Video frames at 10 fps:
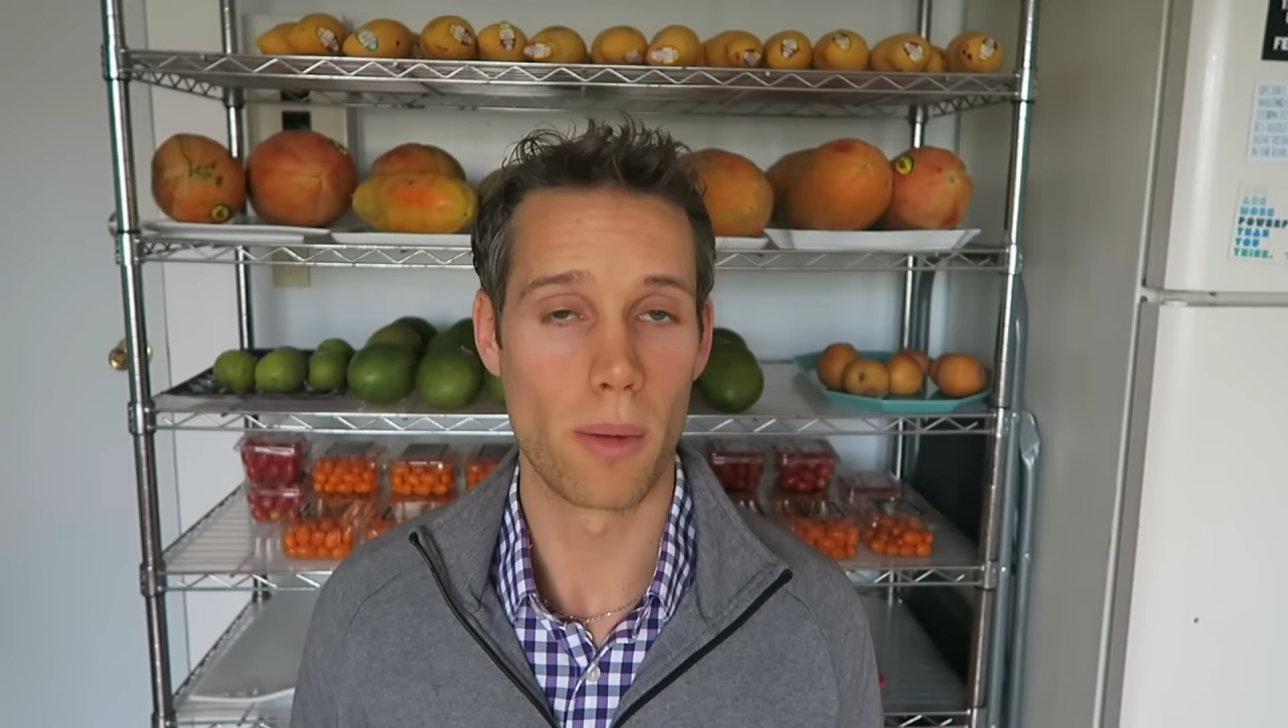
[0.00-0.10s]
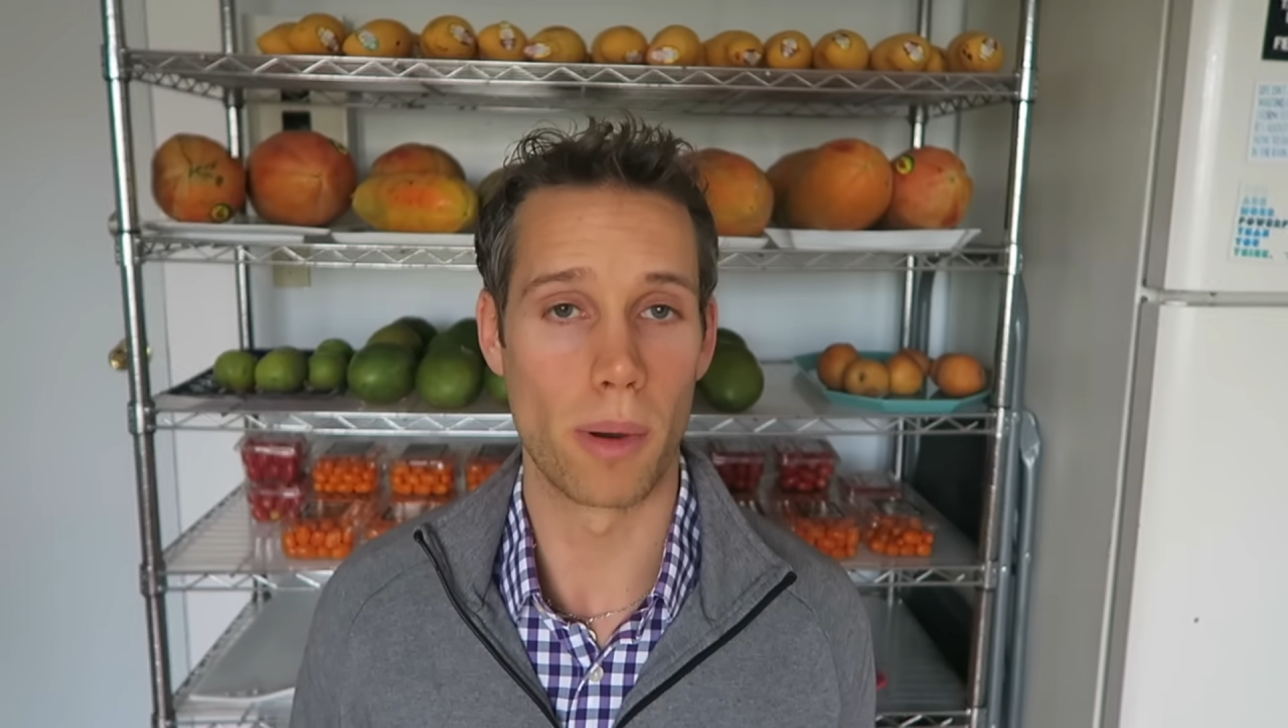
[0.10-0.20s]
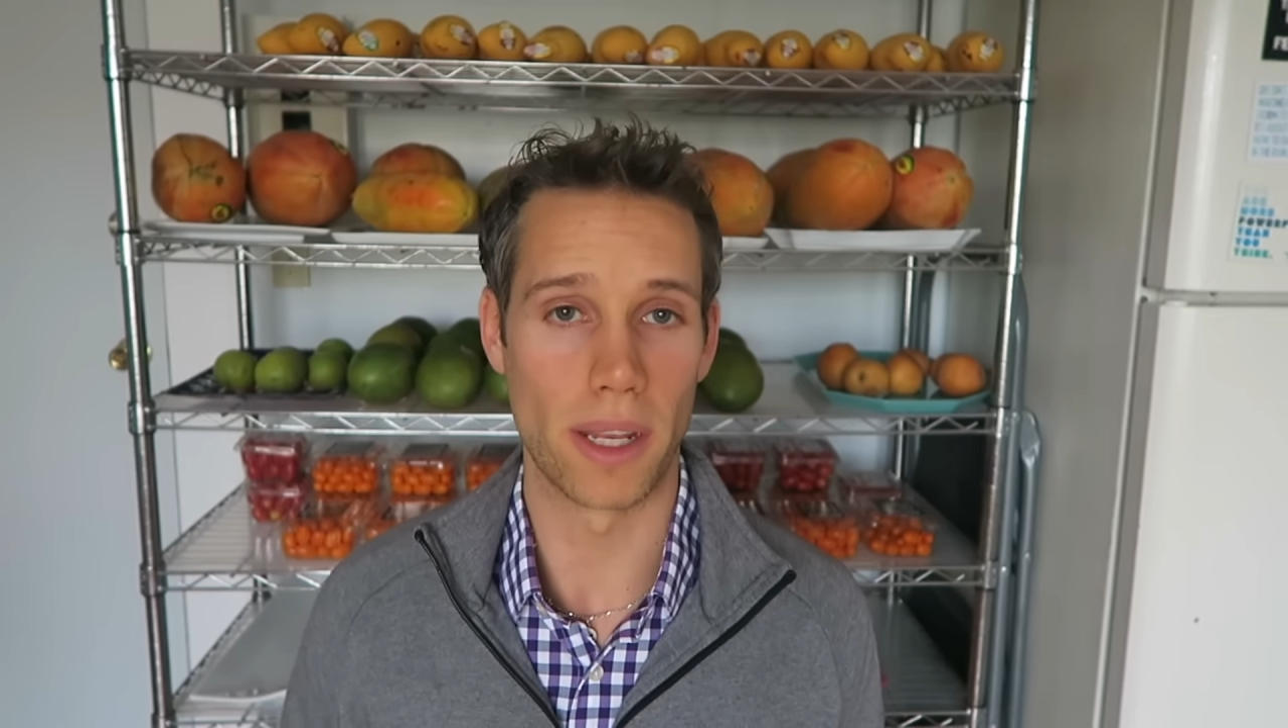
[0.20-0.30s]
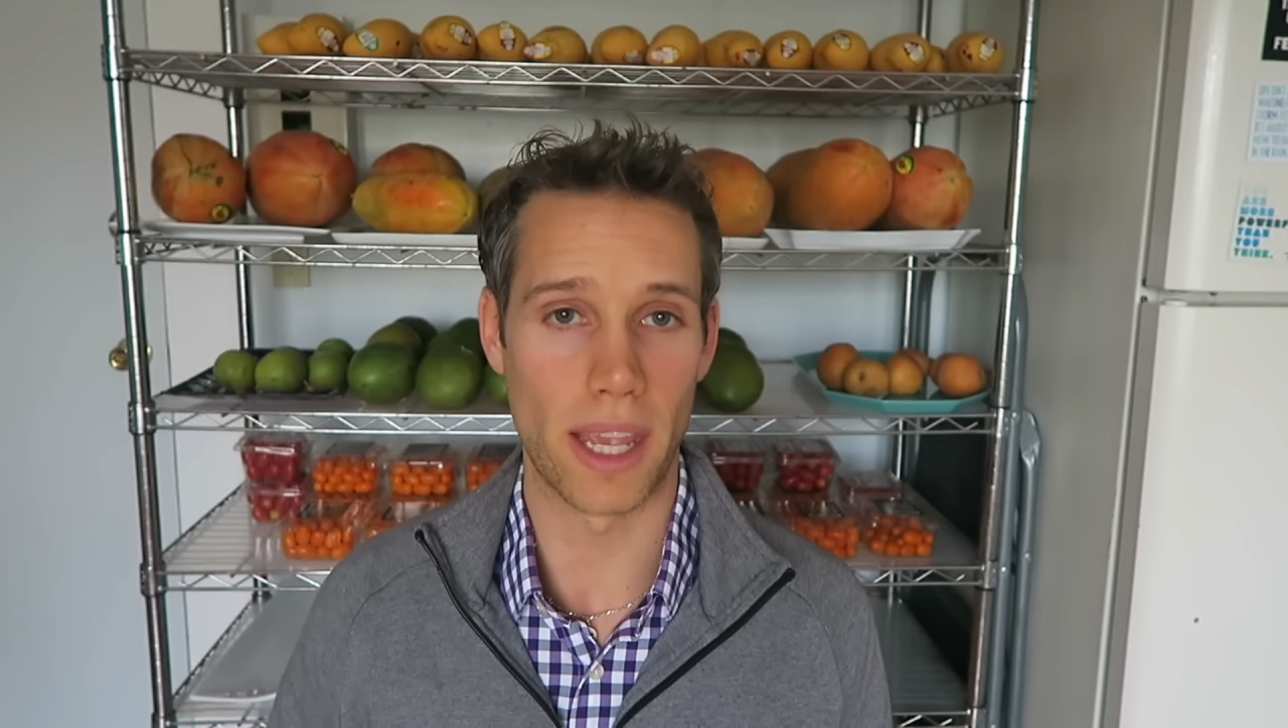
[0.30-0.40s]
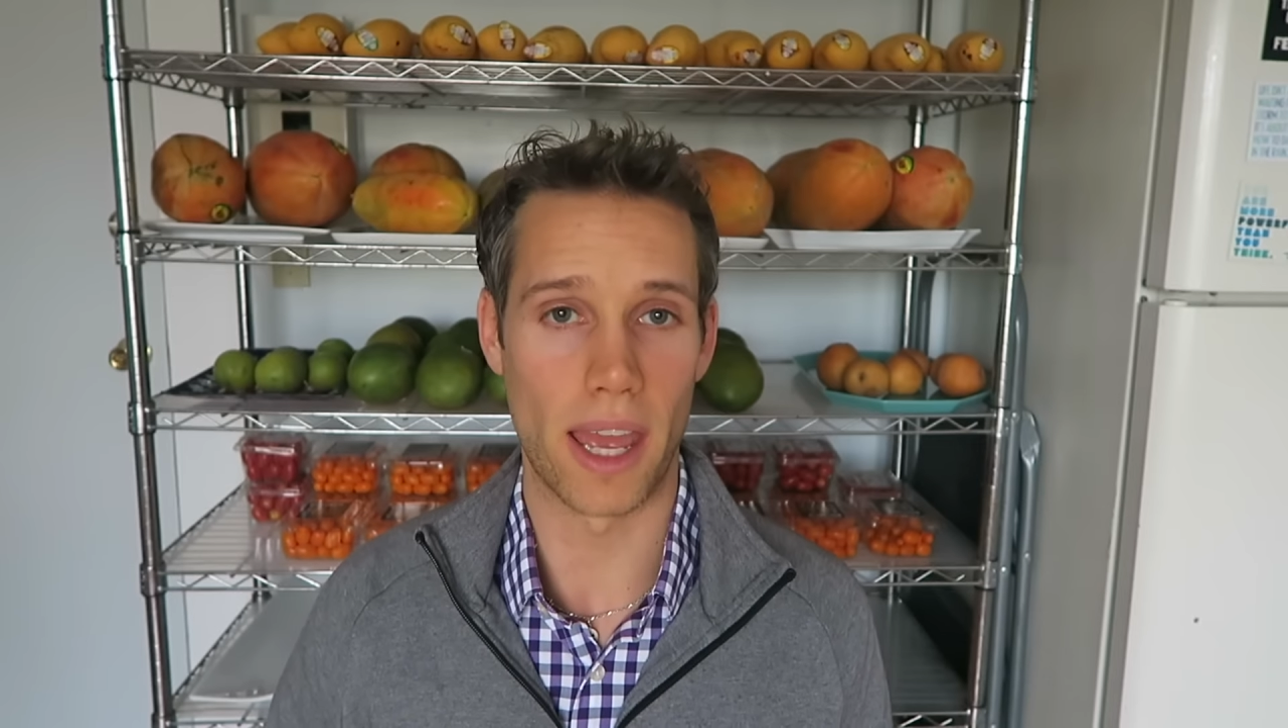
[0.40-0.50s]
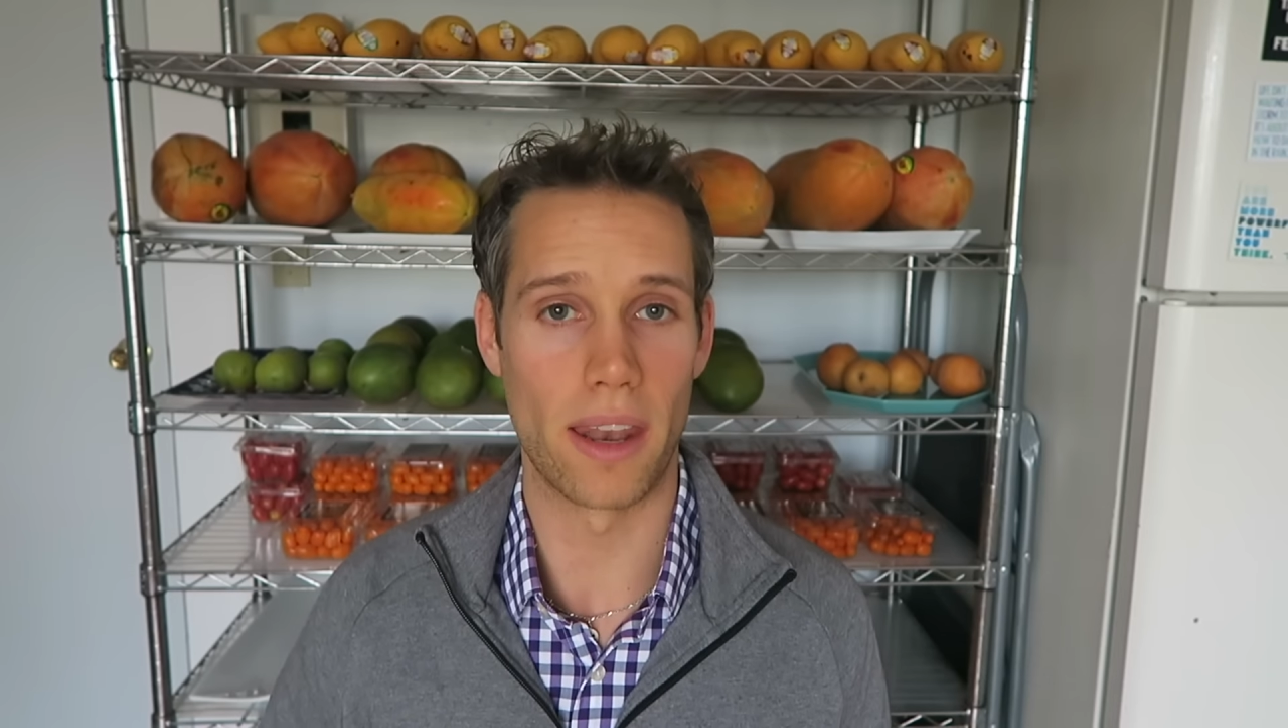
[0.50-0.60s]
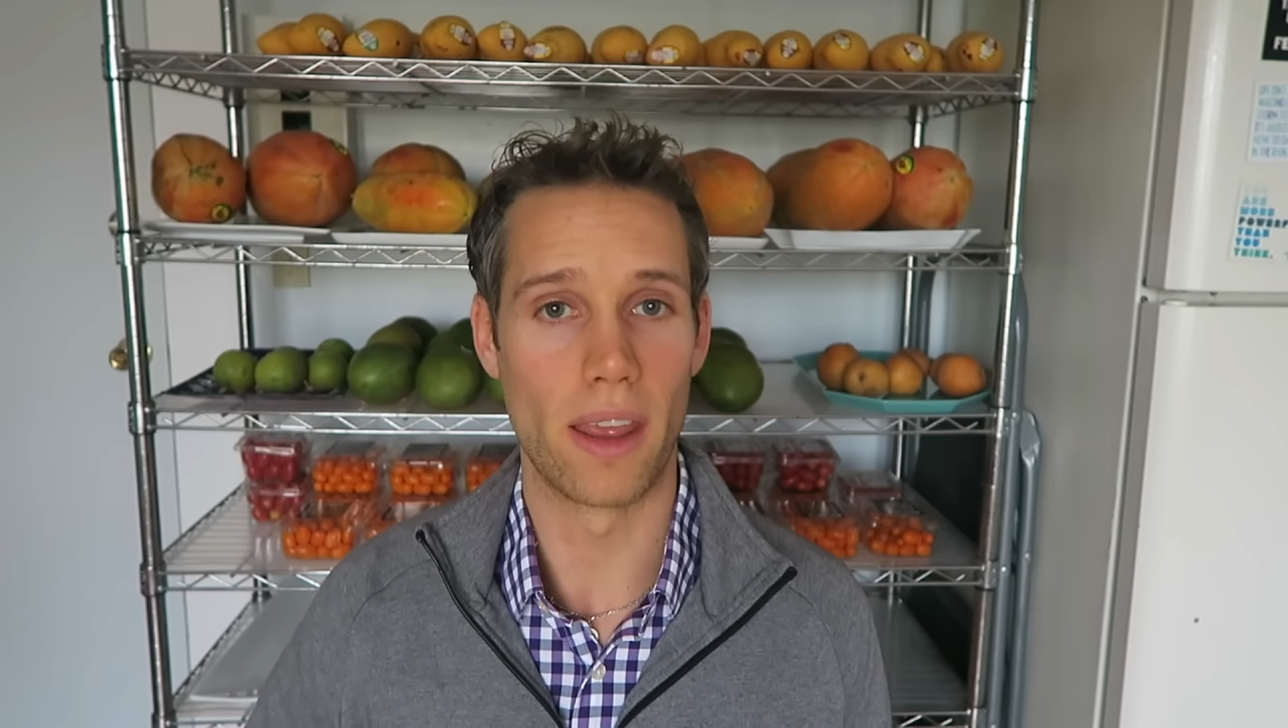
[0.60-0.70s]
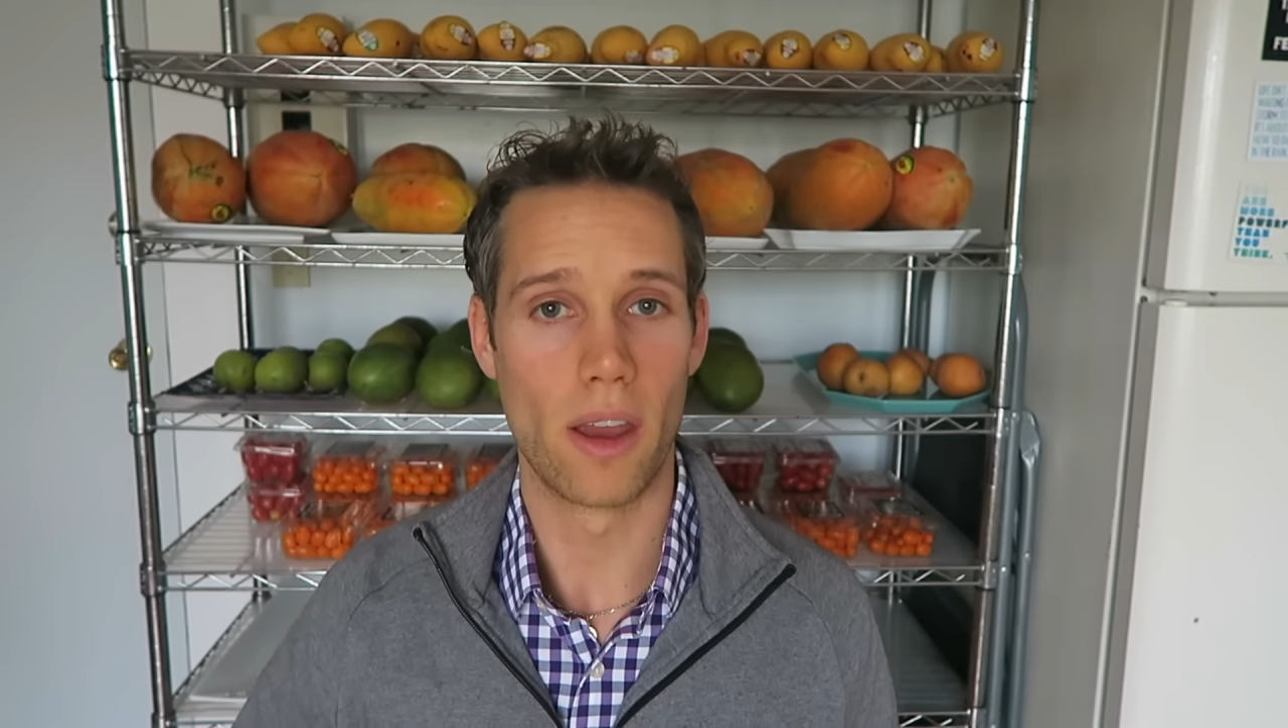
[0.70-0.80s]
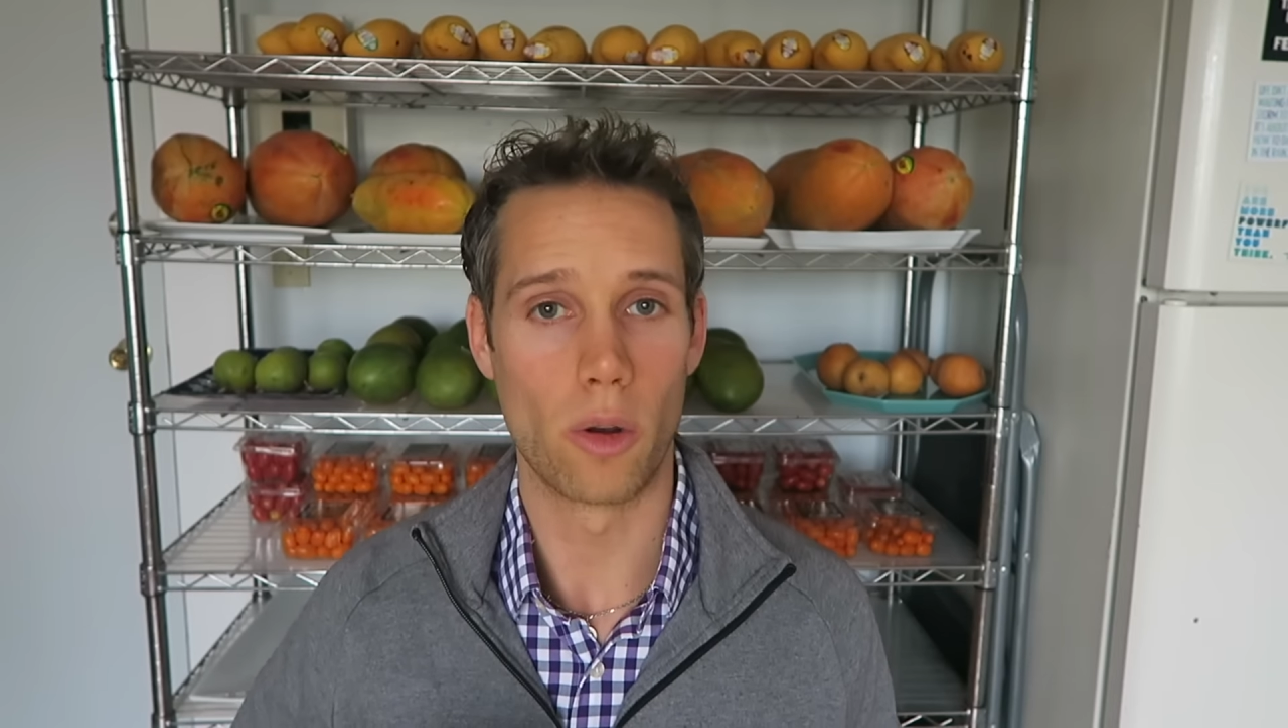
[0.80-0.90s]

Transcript: but again,